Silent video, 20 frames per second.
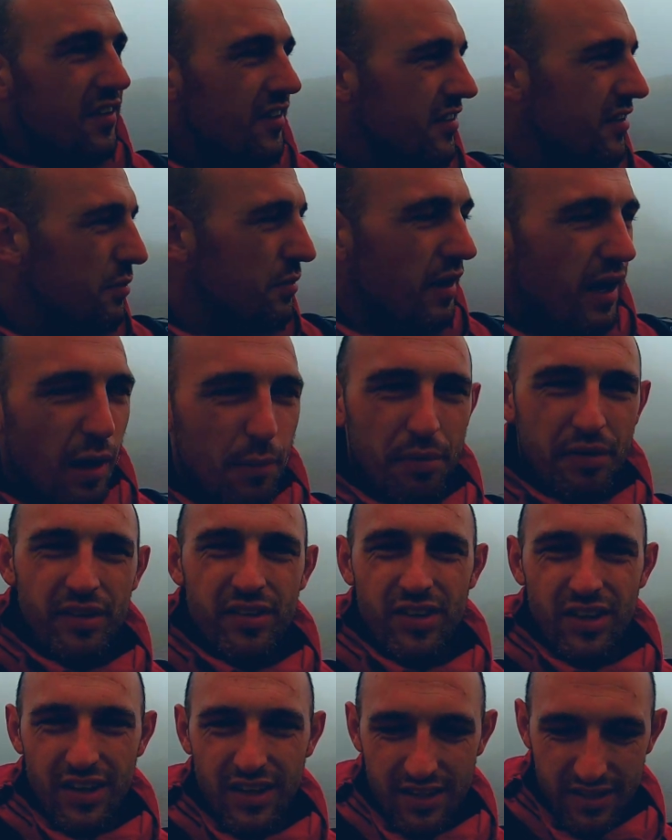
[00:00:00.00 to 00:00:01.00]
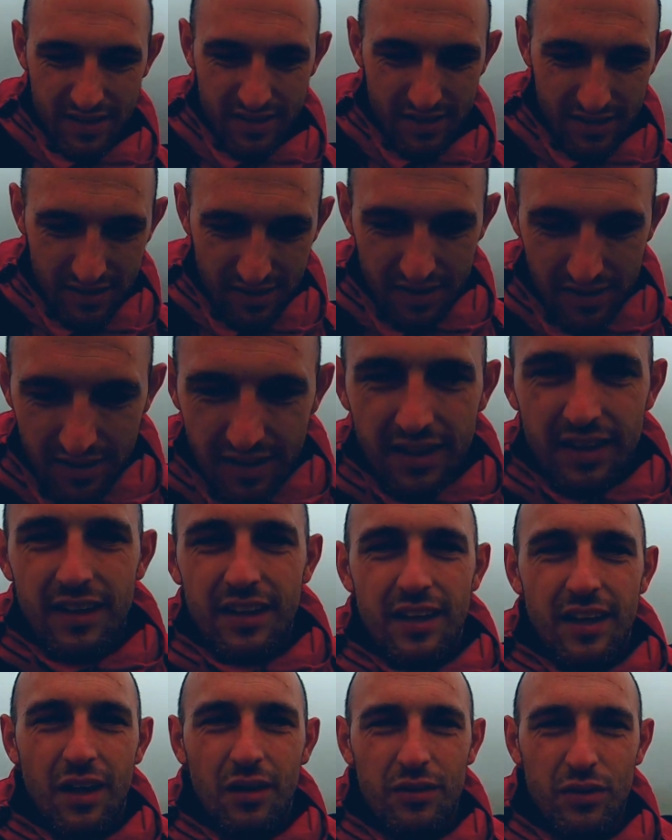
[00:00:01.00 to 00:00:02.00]
see what happens.
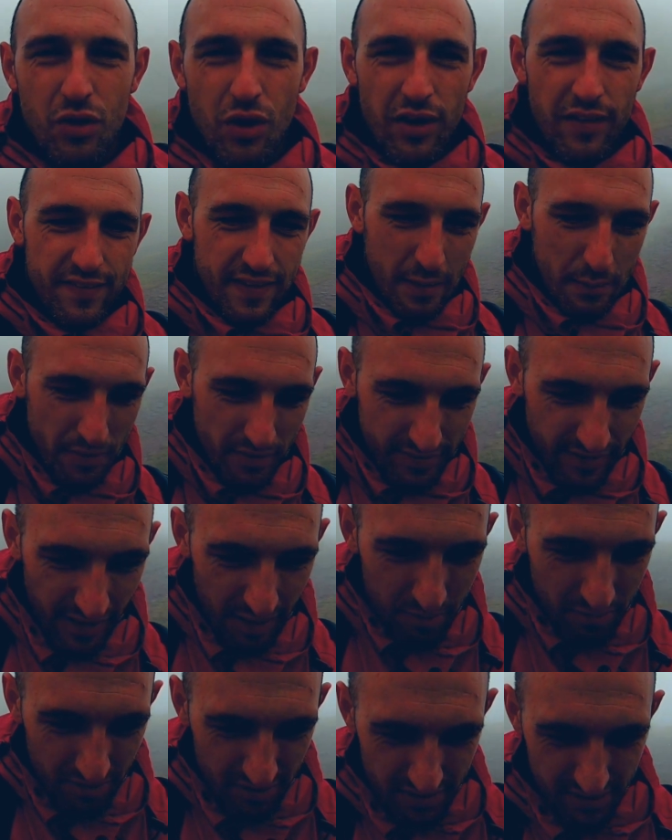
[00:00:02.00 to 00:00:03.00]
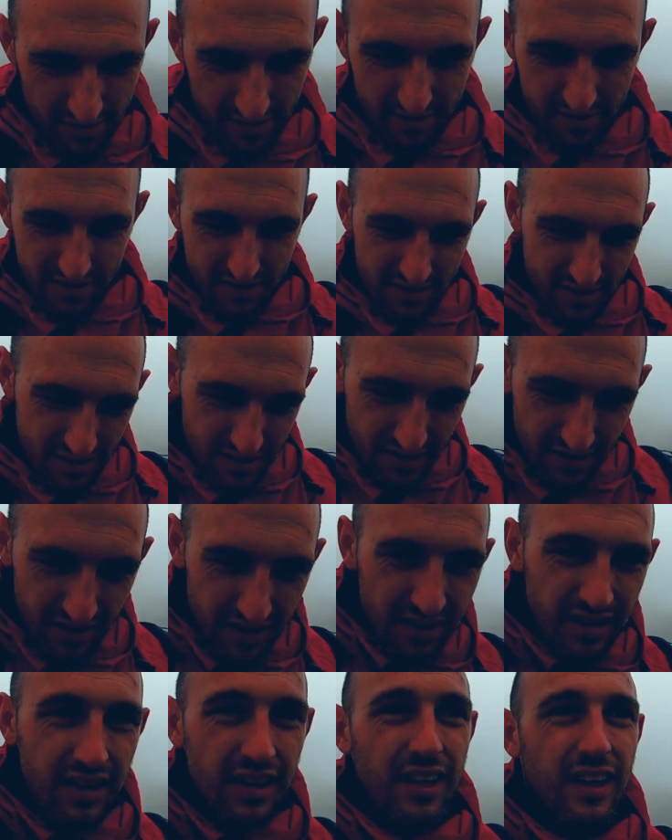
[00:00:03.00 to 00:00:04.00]
I'm just going to take my time
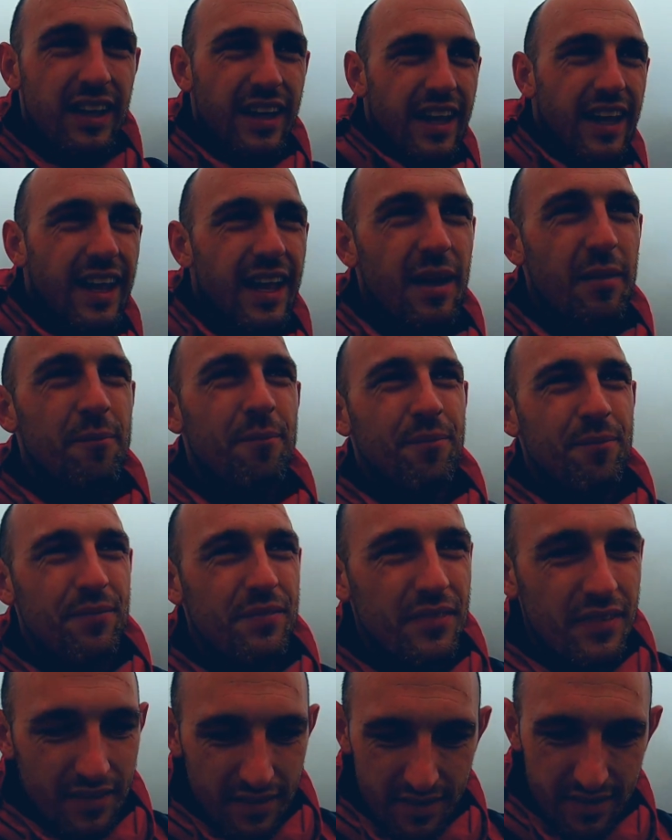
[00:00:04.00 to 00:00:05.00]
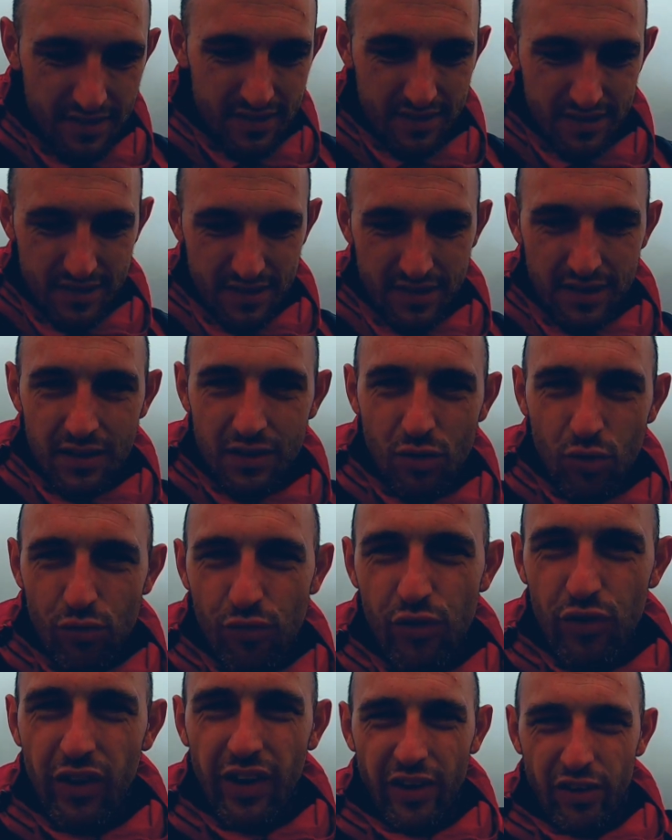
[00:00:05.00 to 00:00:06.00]
and go
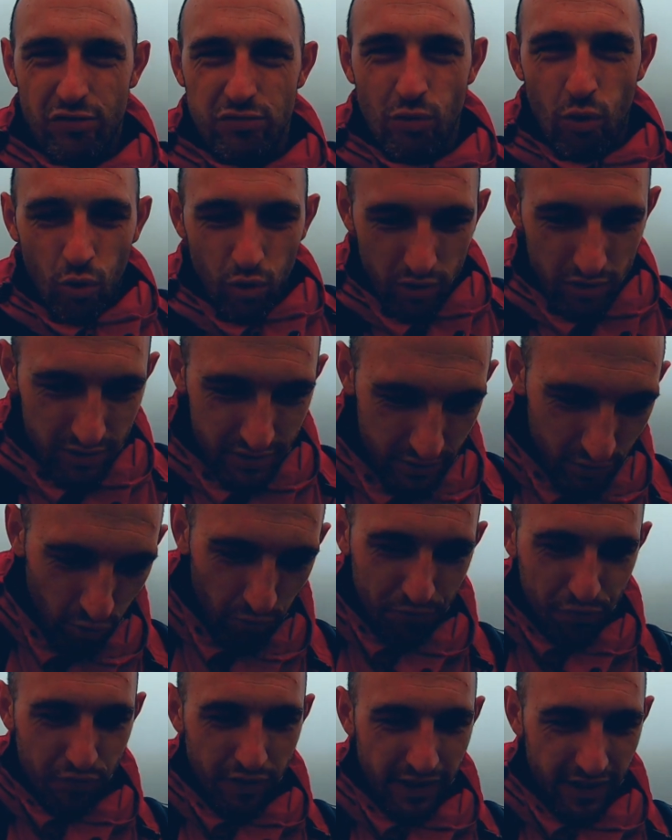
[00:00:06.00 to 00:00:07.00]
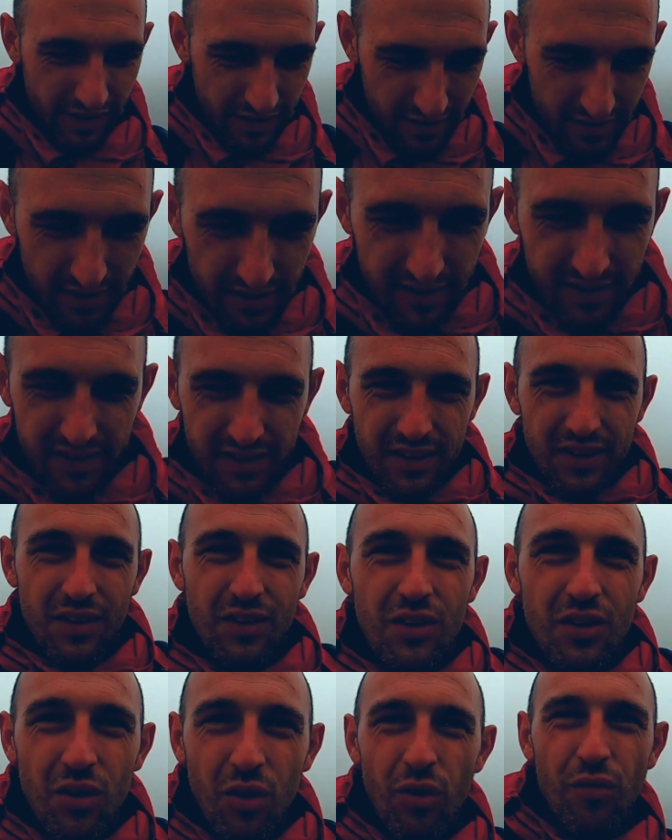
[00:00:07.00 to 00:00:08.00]
really slow. Hopefully
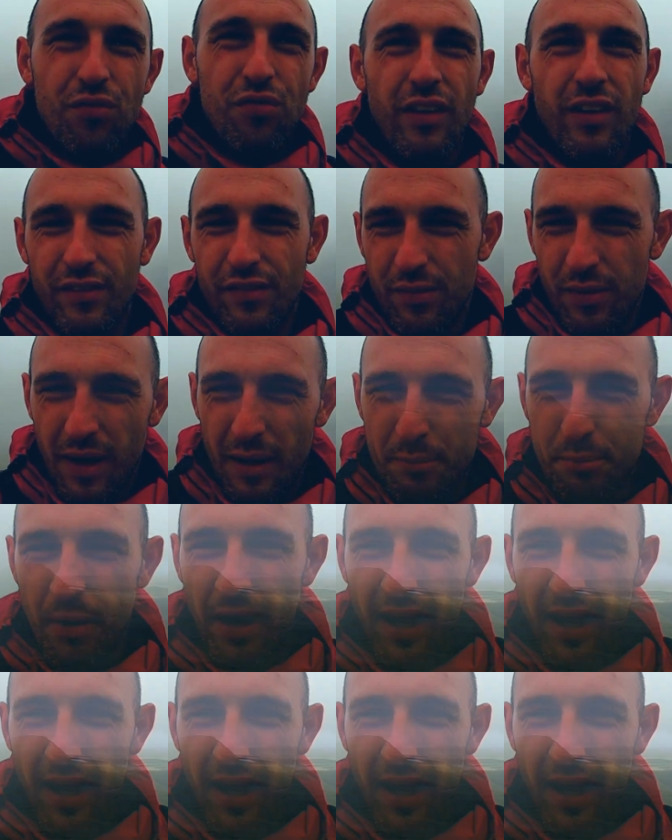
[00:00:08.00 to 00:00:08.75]
it